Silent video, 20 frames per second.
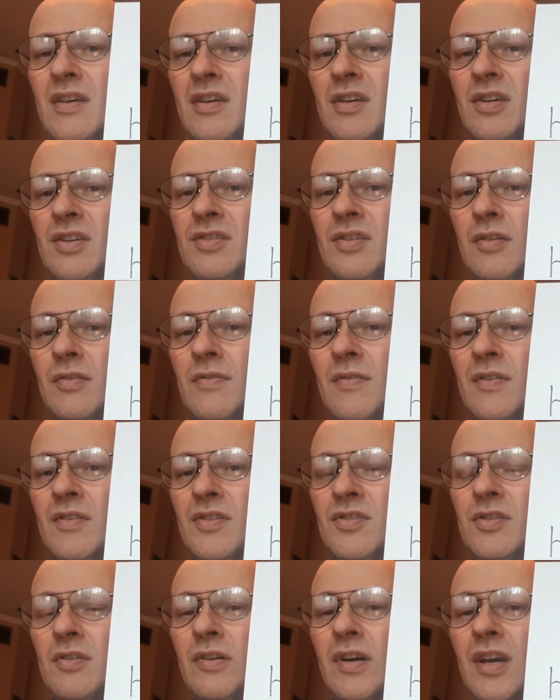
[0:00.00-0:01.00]
So
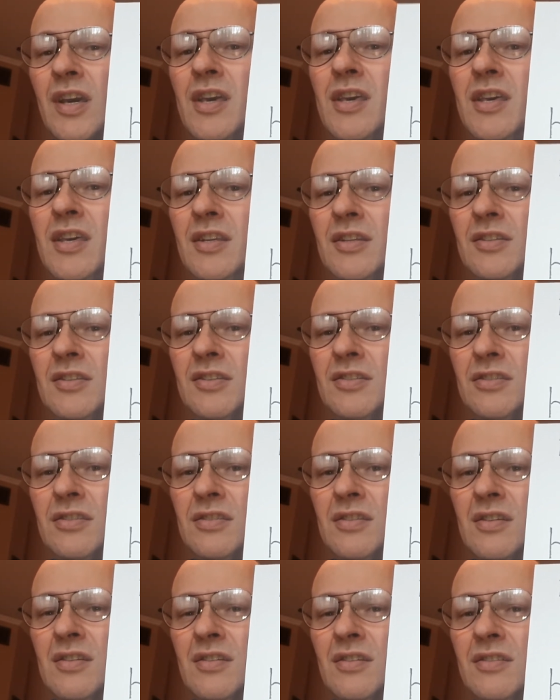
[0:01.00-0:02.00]
heat
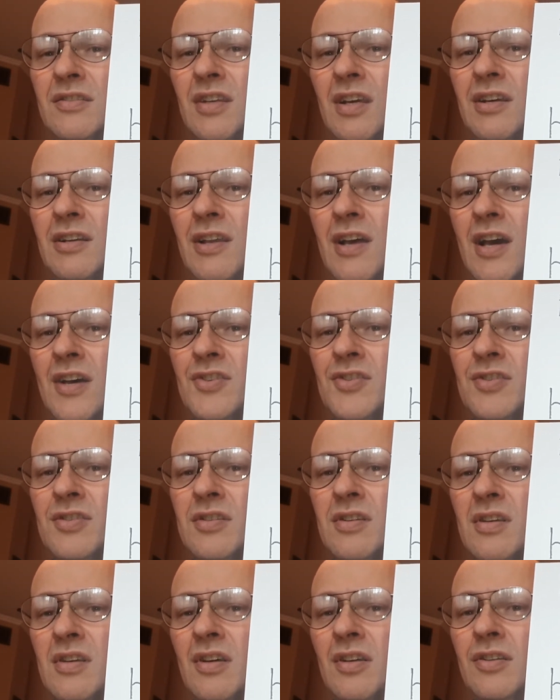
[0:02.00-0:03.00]
the
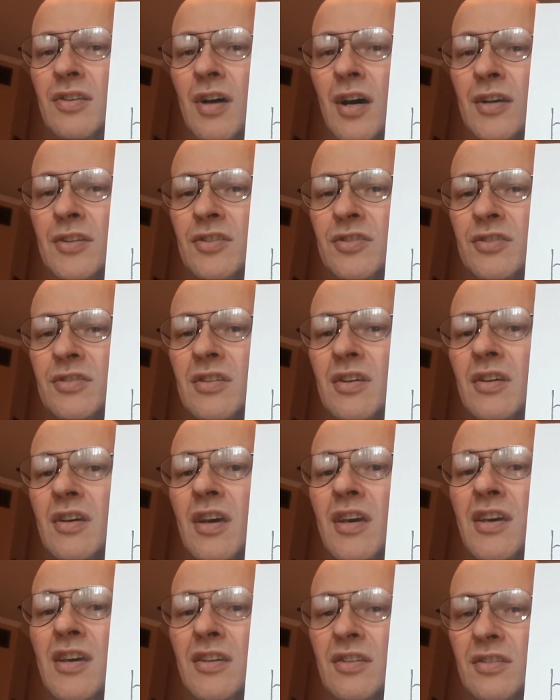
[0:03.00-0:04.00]
glass, not
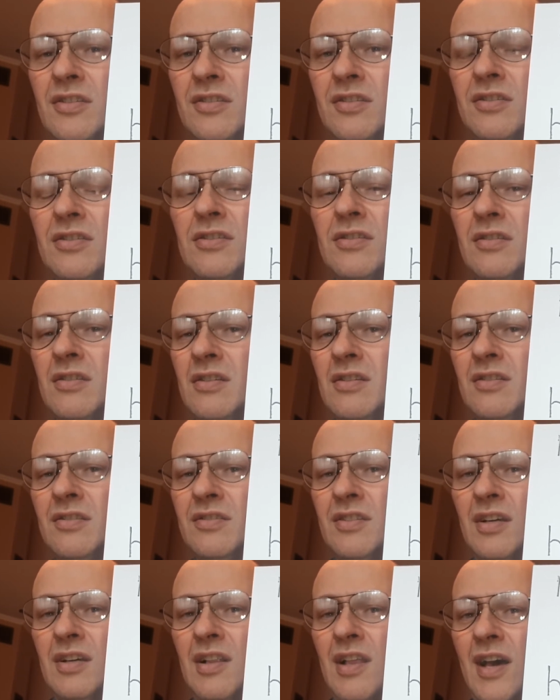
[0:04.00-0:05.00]
hit
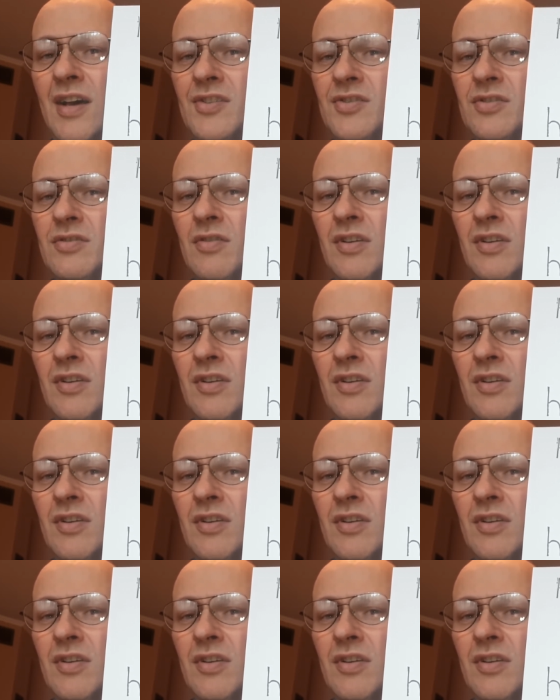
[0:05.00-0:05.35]
the glass.